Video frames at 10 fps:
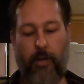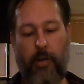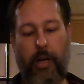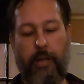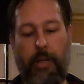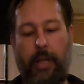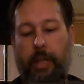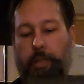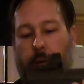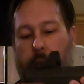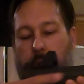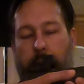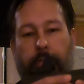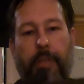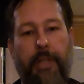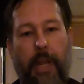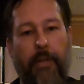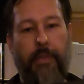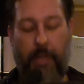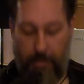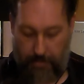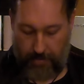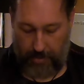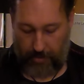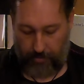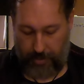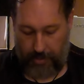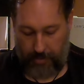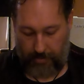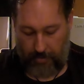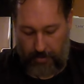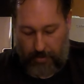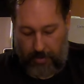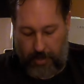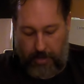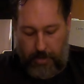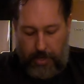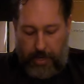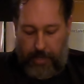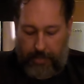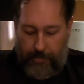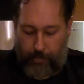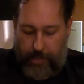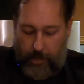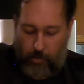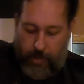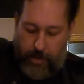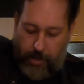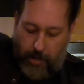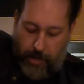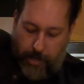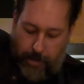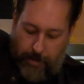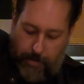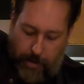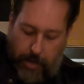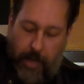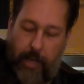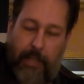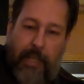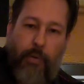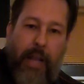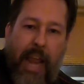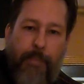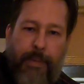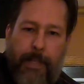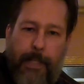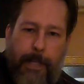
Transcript: All right, so I have the safety held in. All right, let's see if we get our wiener caught in there and see what happens.